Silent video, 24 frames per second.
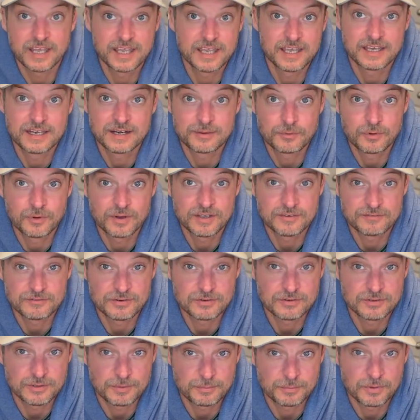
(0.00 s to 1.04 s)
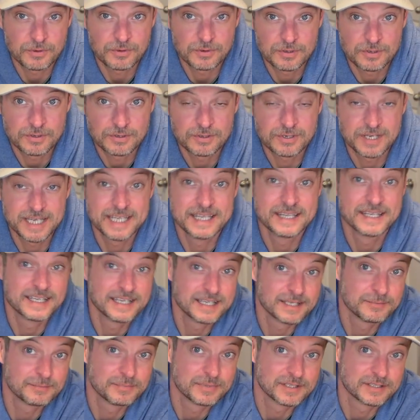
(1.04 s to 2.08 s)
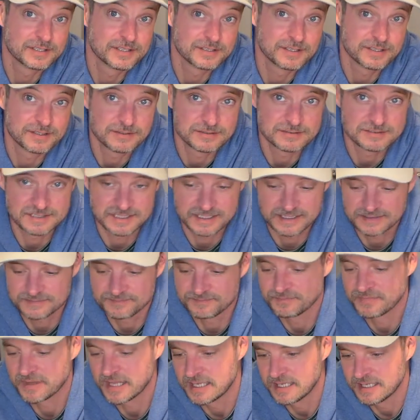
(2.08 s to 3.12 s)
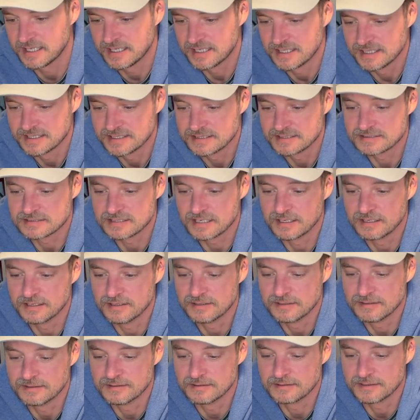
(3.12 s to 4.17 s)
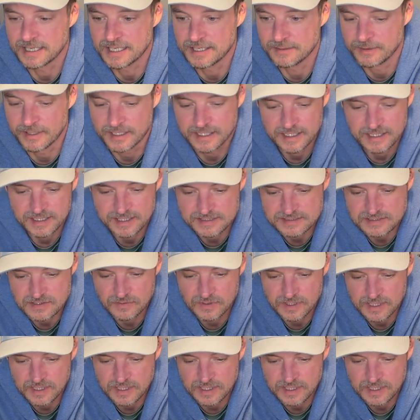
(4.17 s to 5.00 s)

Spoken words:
and I'm gonna wait for it to boil and then put the noodles in. So anyway, let's go